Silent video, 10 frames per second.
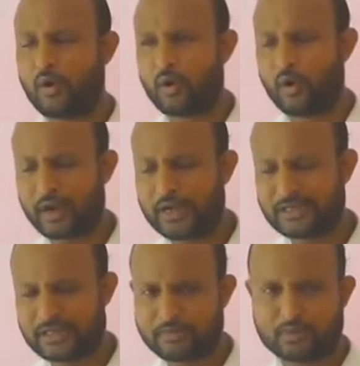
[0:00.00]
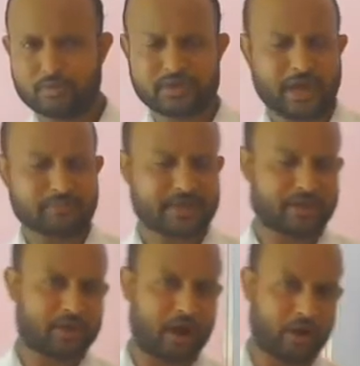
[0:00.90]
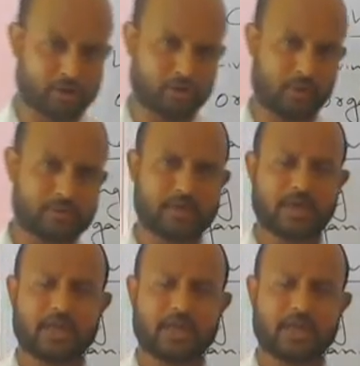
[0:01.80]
organisms which comes under autotrophs,